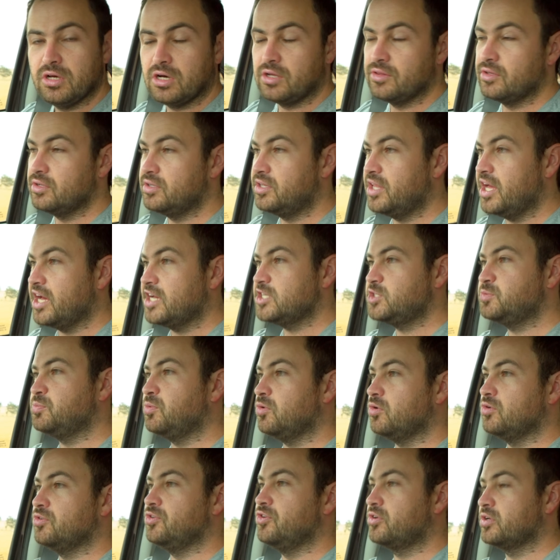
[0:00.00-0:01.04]
on the
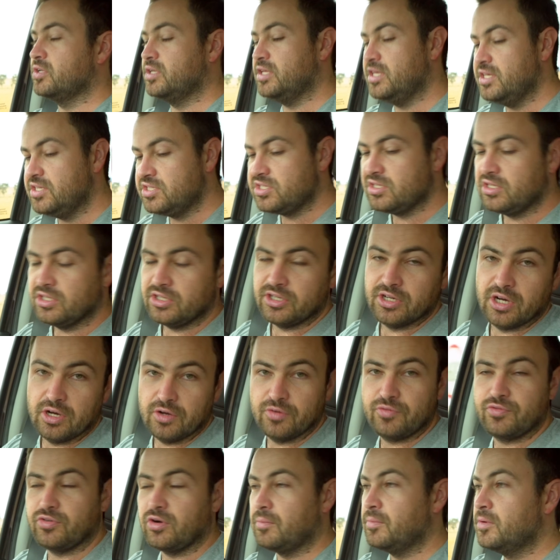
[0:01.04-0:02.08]
dashboard. You can easily go
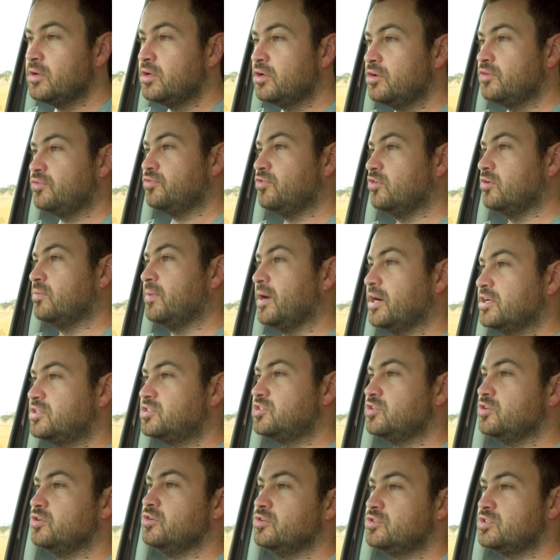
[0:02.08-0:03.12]
from
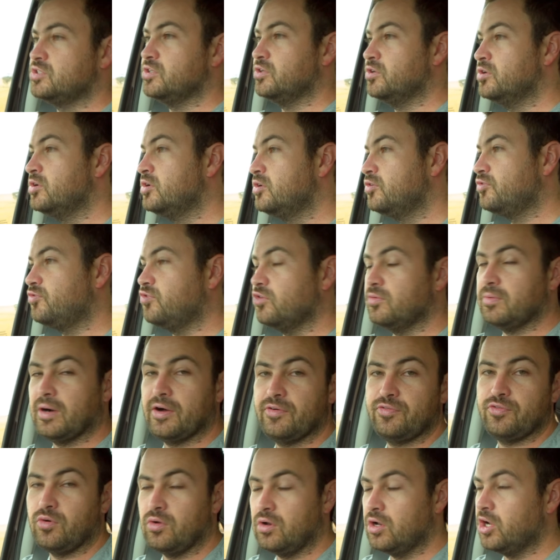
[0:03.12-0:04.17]
4x2 to
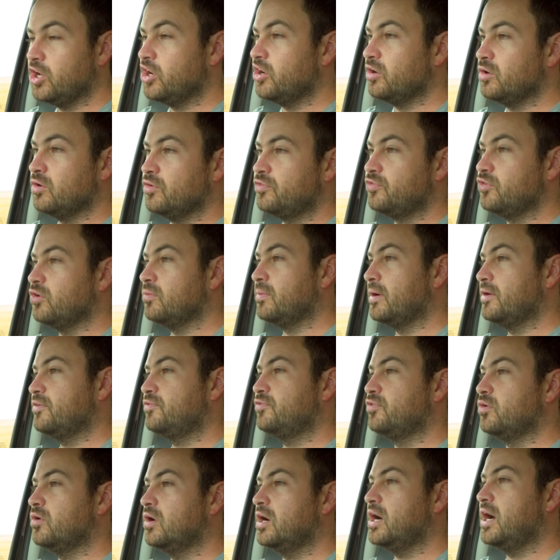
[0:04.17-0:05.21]
4x4 low or
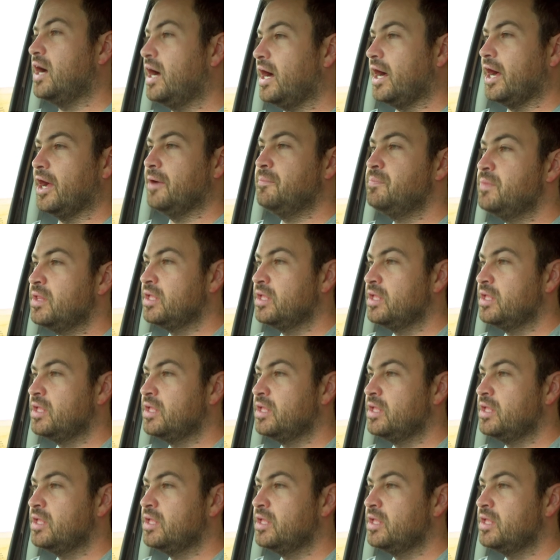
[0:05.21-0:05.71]
4x4 high.